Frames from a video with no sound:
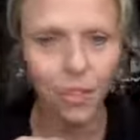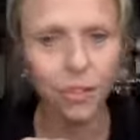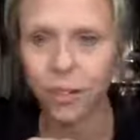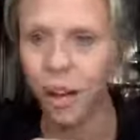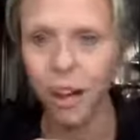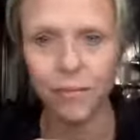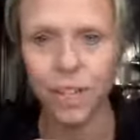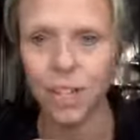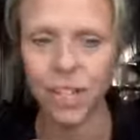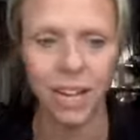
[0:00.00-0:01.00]
you can't
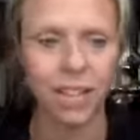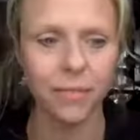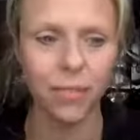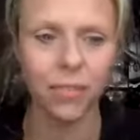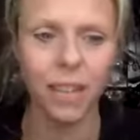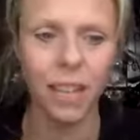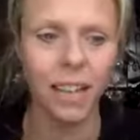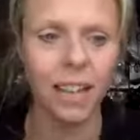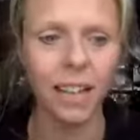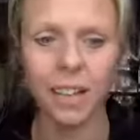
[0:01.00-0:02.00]
reach that level
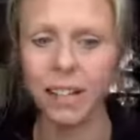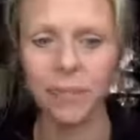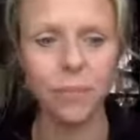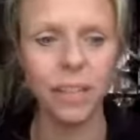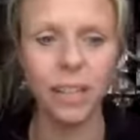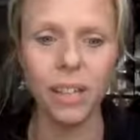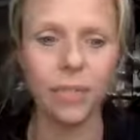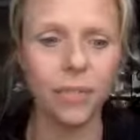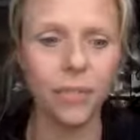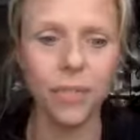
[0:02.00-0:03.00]
um,
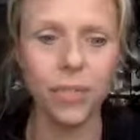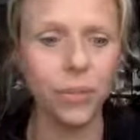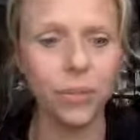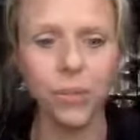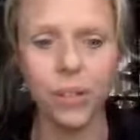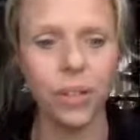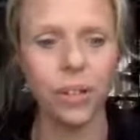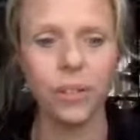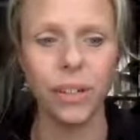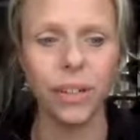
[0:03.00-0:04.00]
if you you
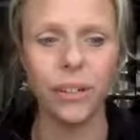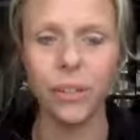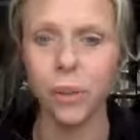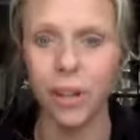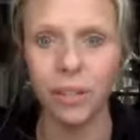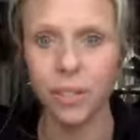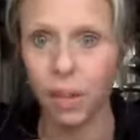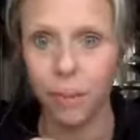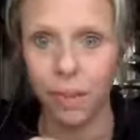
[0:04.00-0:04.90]
know if you aren't